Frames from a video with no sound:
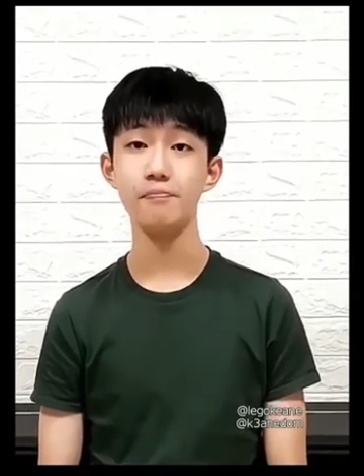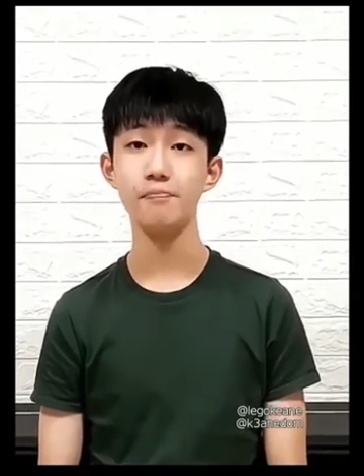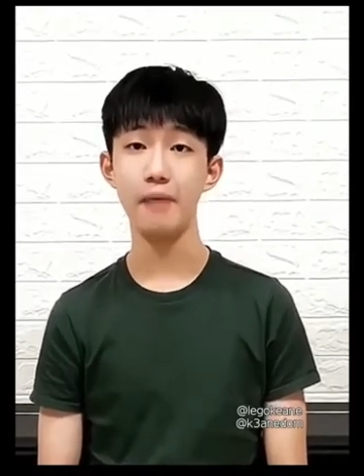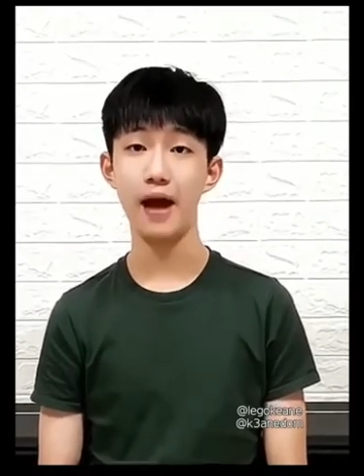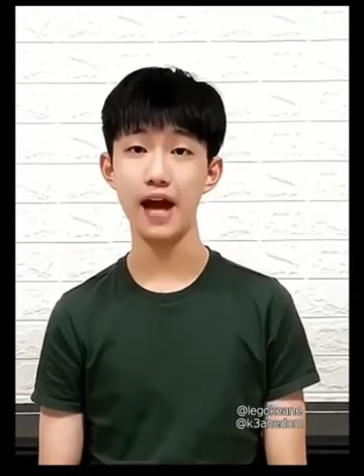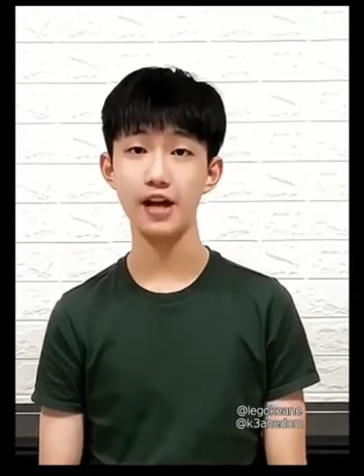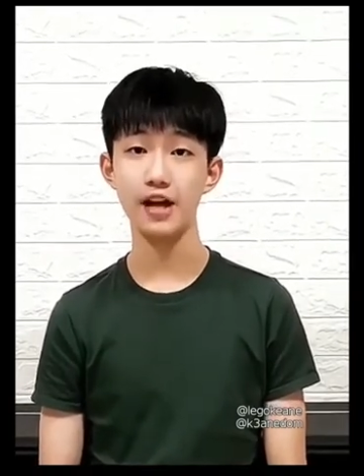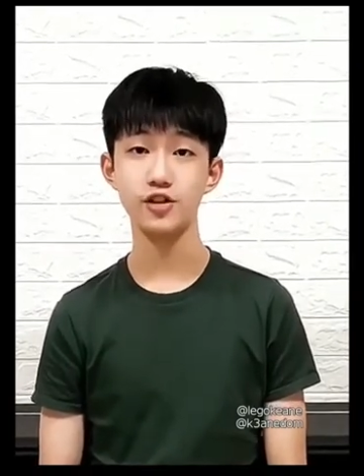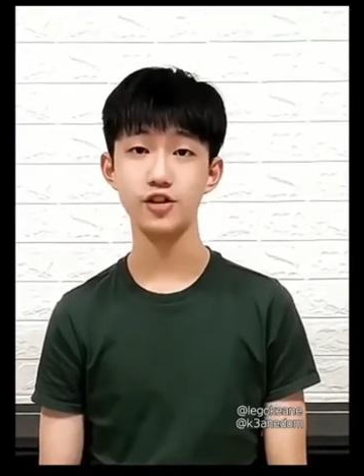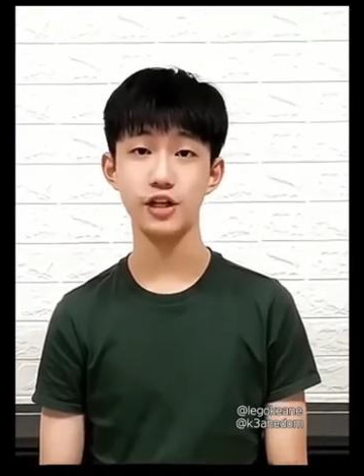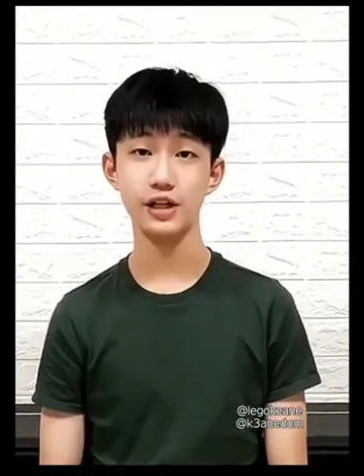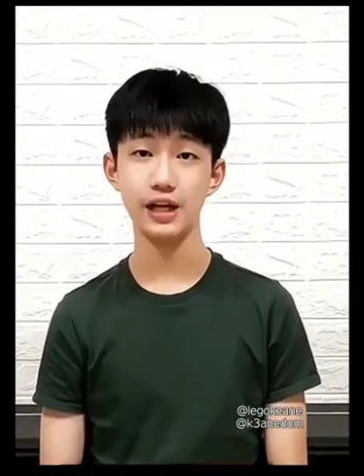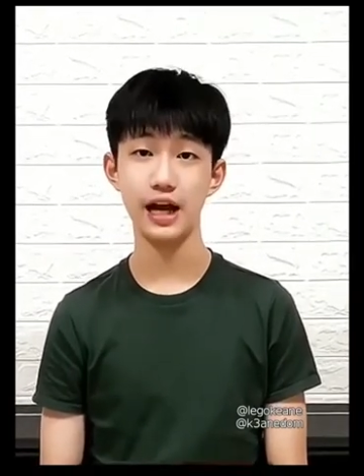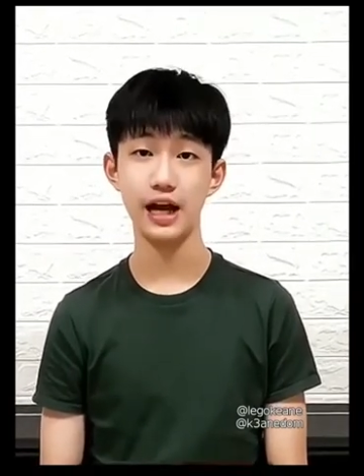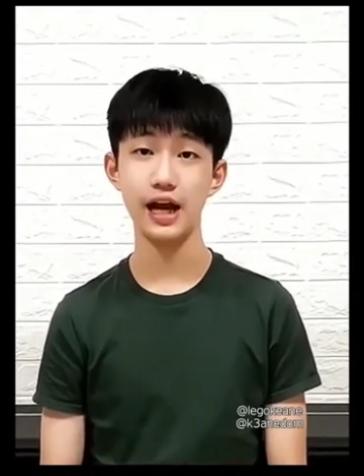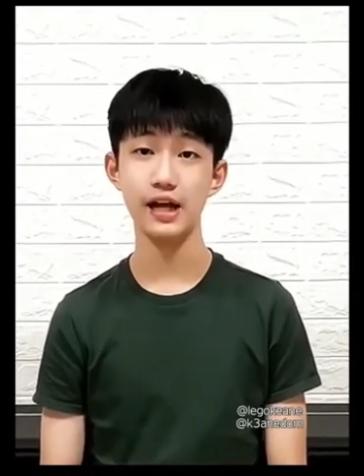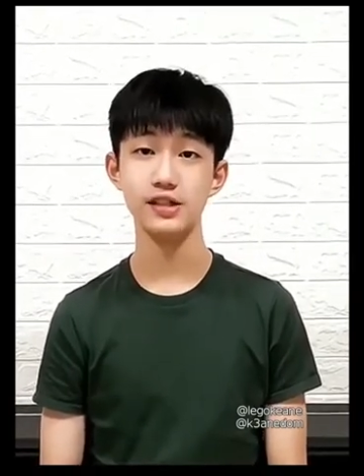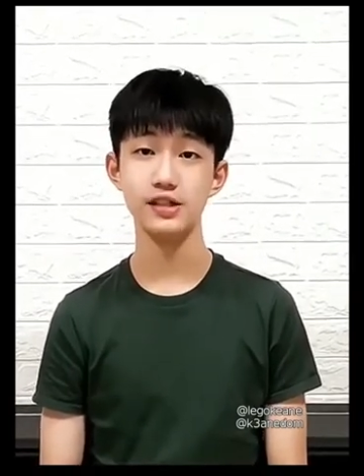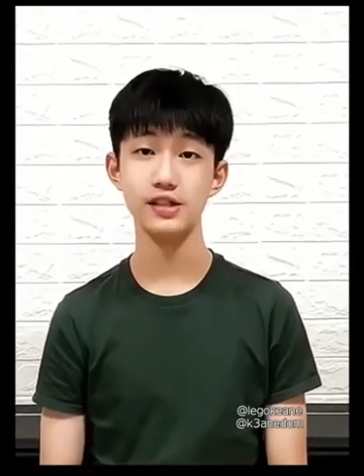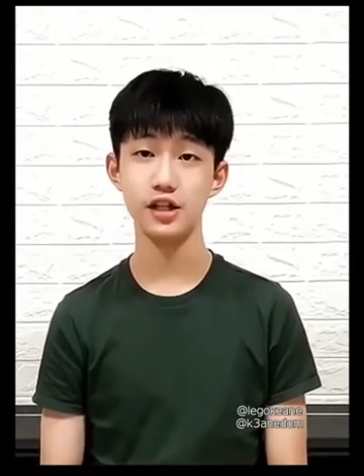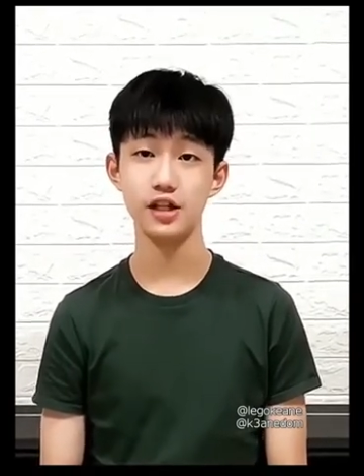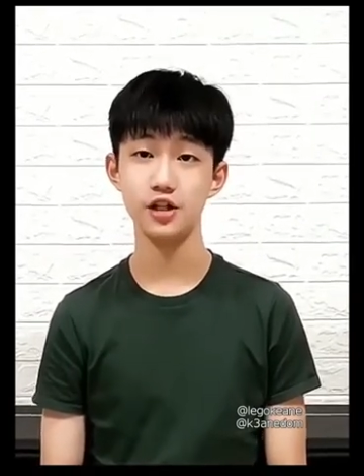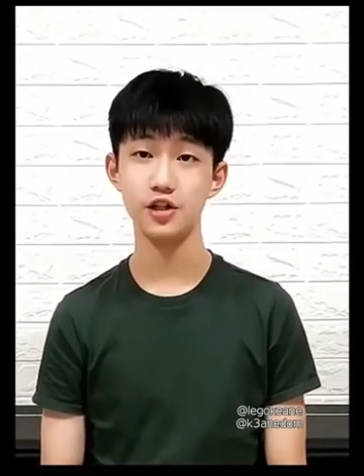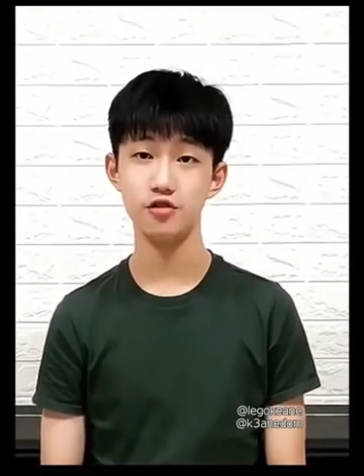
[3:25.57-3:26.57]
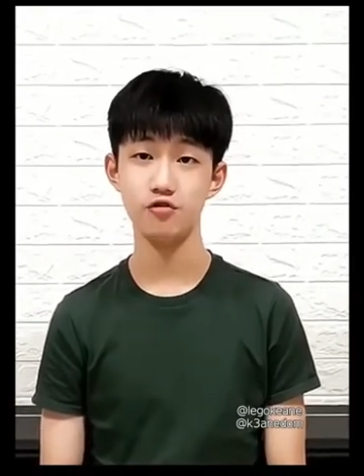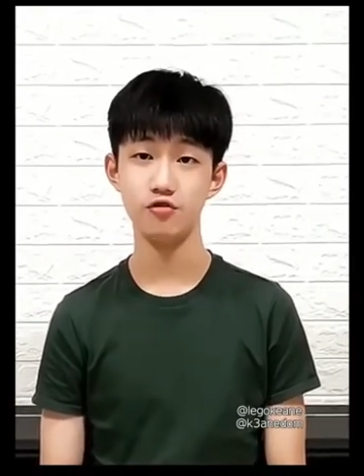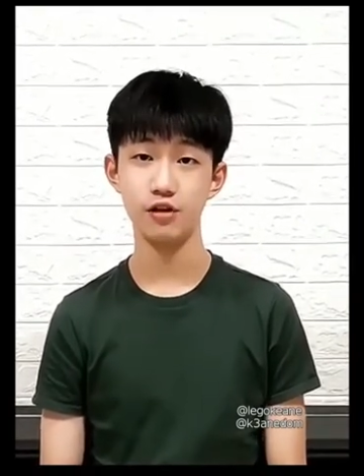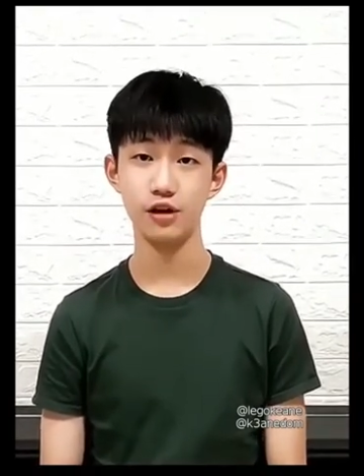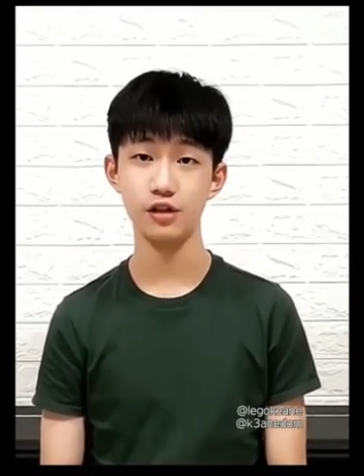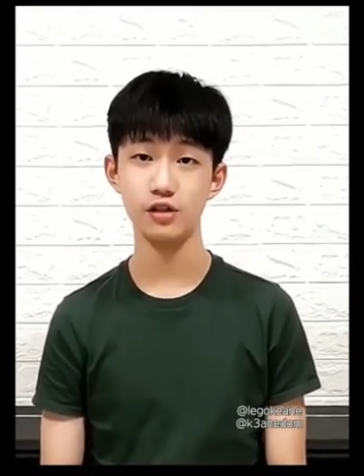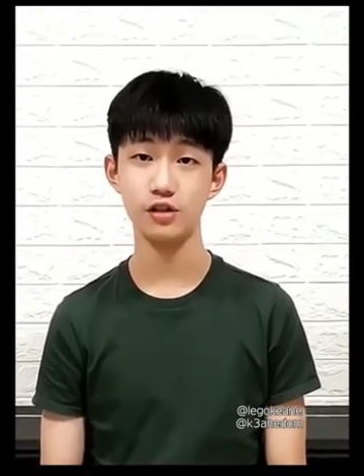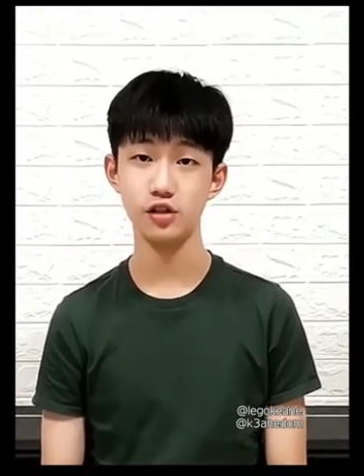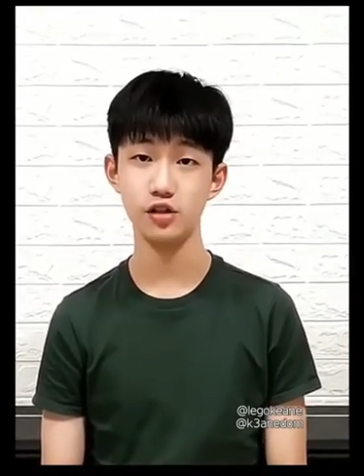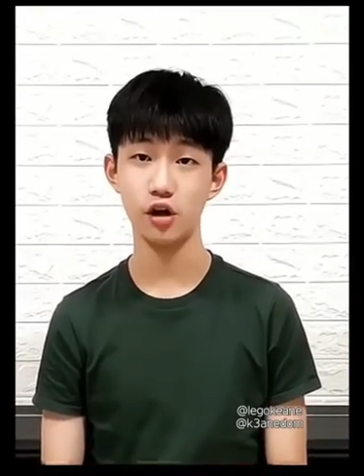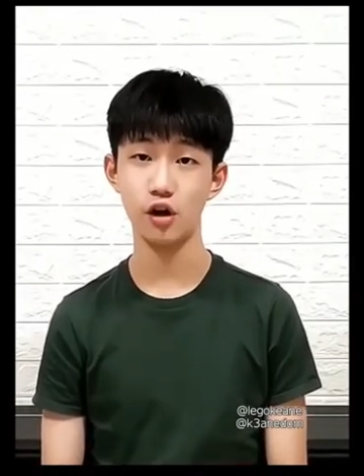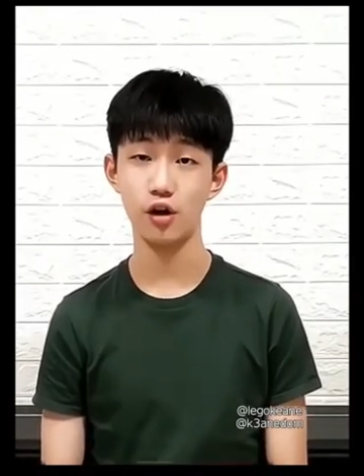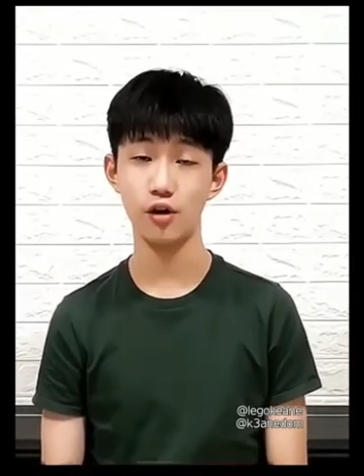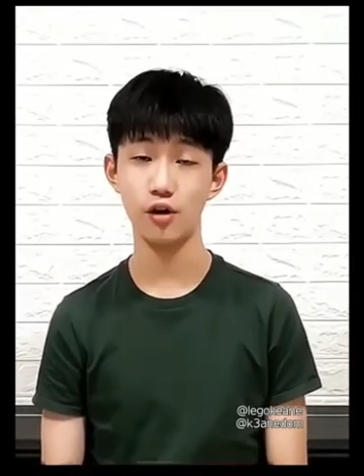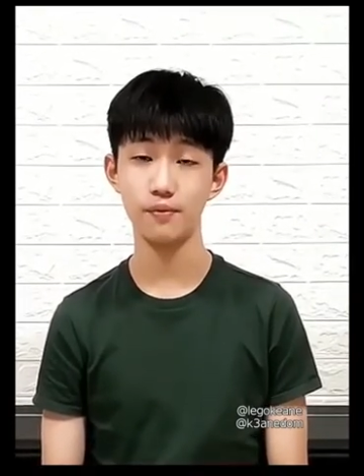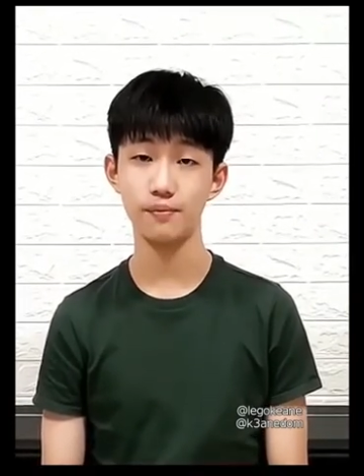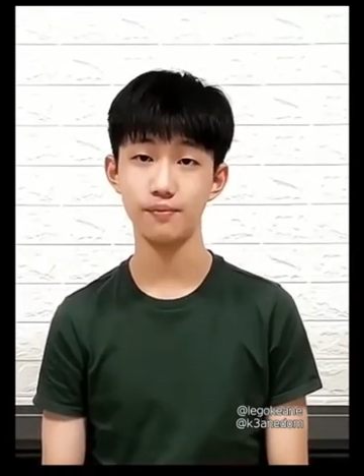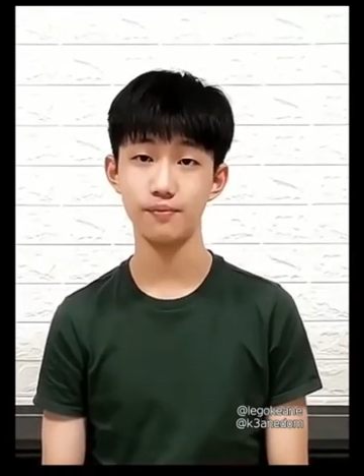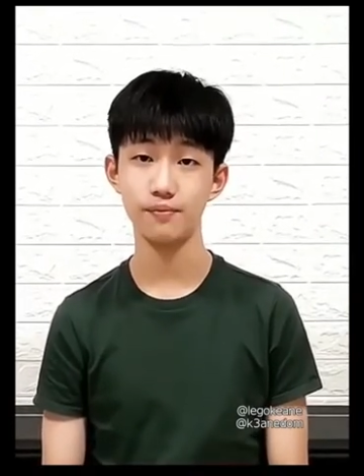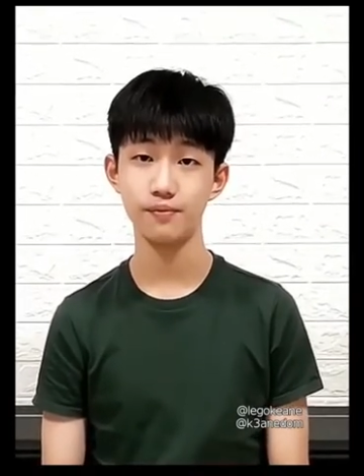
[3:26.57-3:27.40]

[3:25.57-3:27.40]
patronized her drink store.